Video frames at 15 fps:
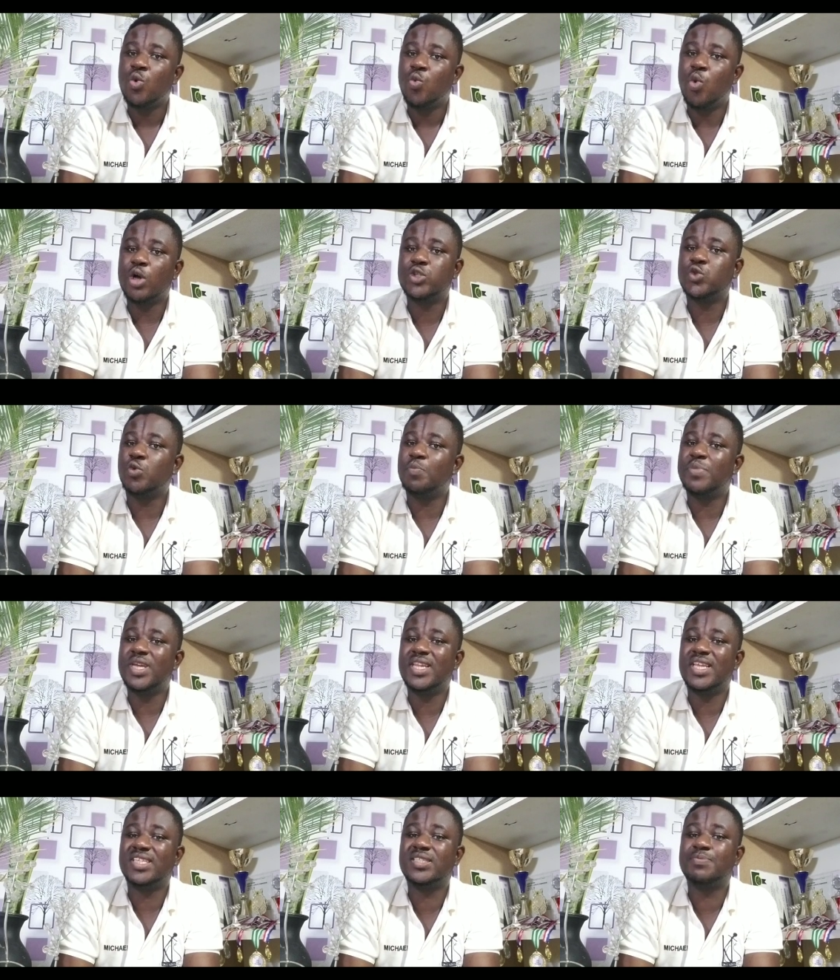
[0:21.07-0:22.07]
what would be
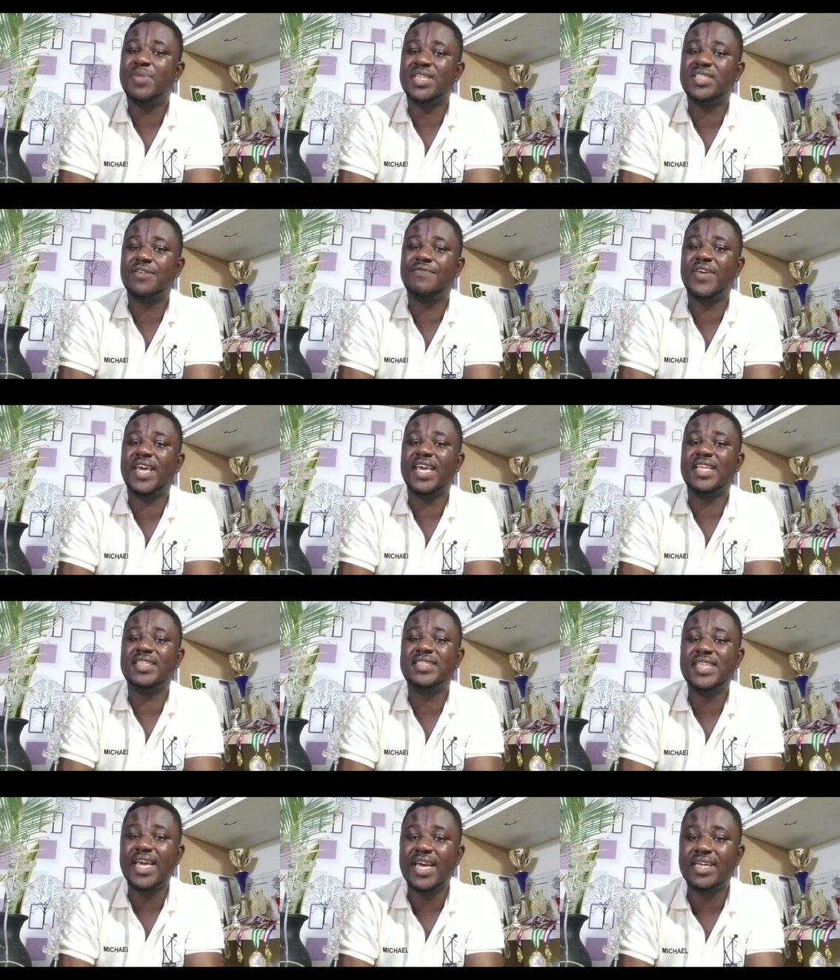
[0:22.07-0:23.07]
the specific
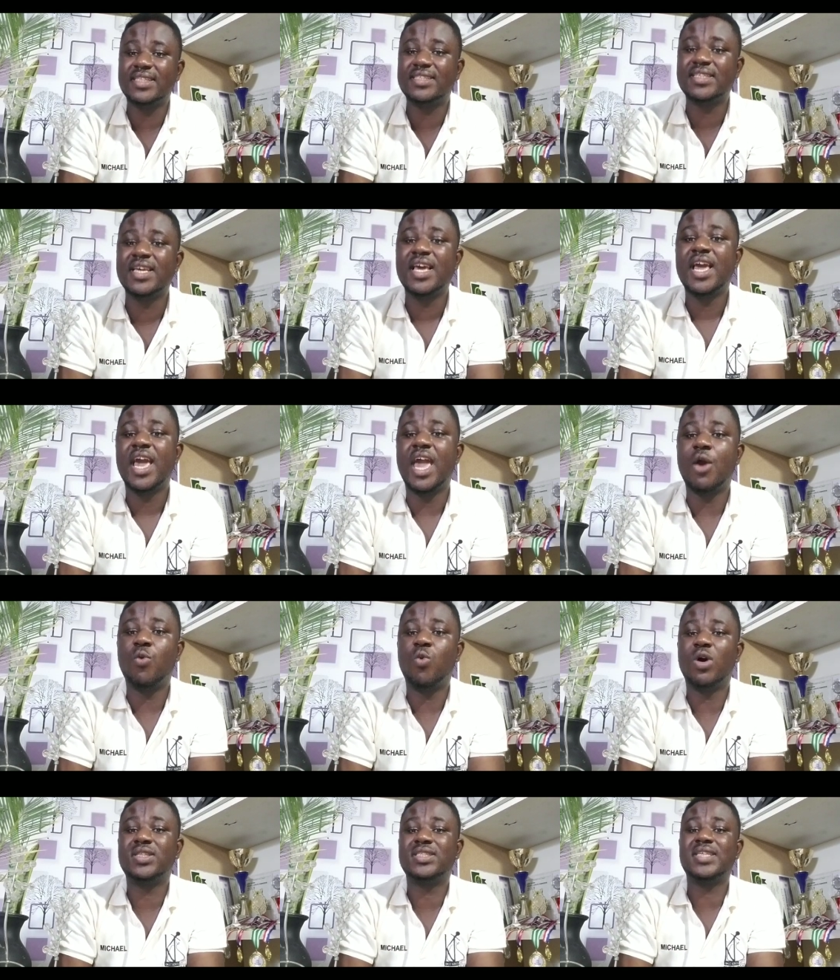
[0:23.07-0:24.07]
intent, and
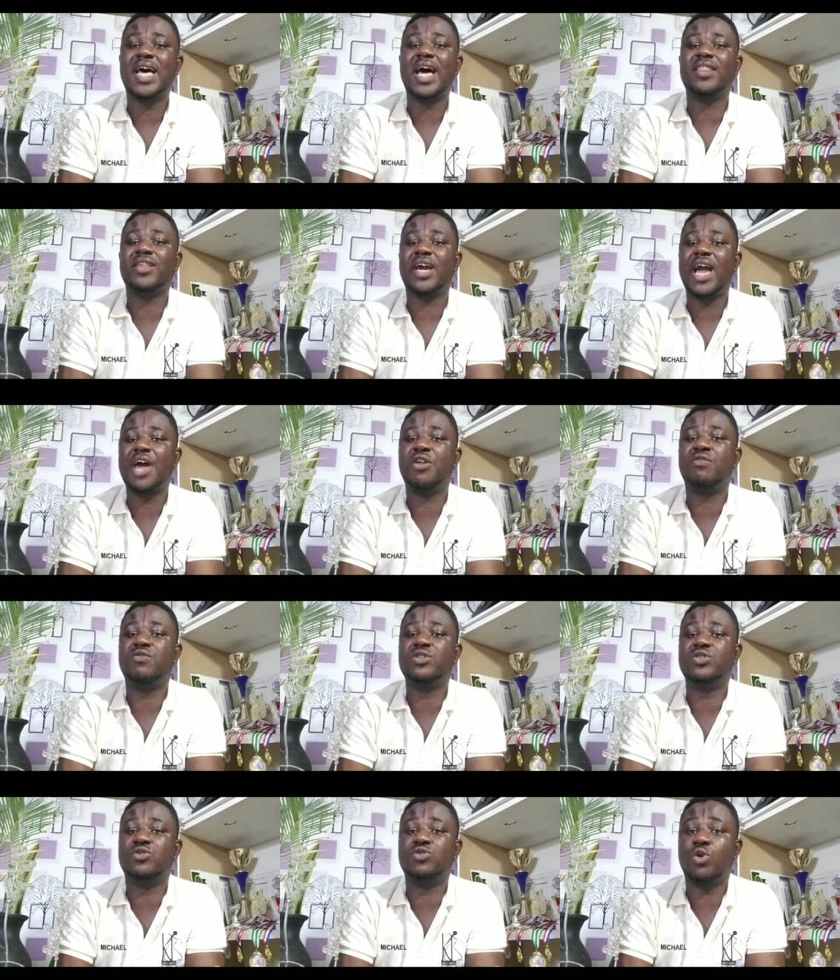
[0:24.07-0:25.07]
what are the kind of
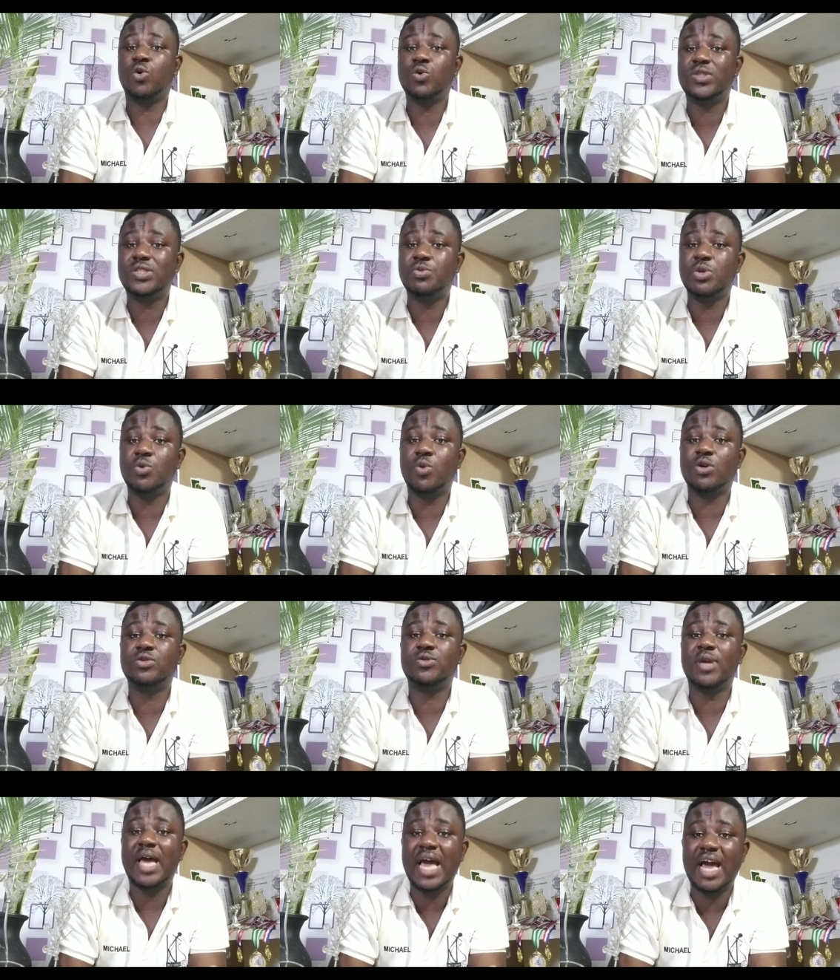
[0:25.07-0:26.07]
results we want
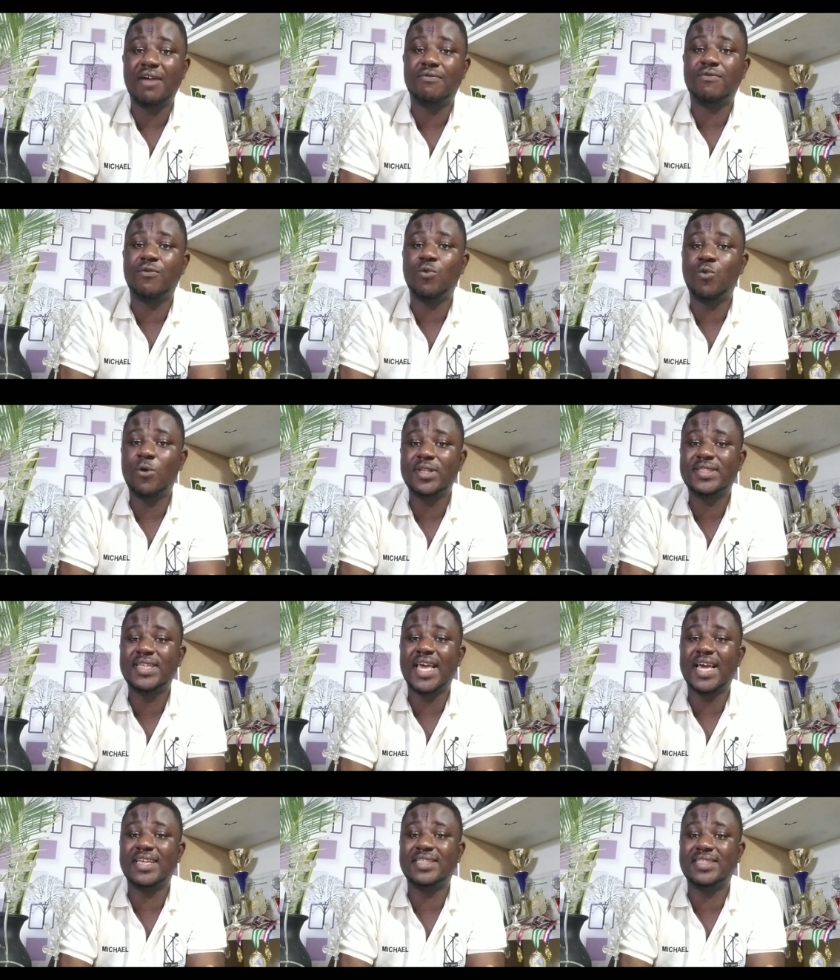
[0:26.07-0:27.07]
to have, what
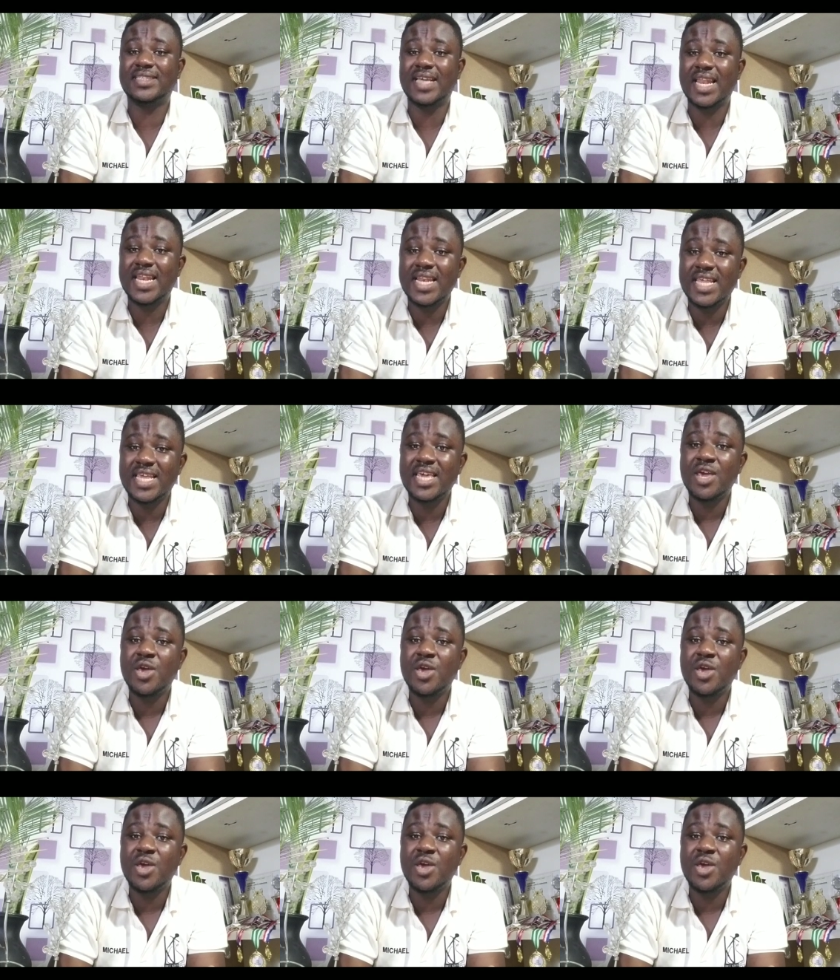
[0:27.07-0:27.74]
exactly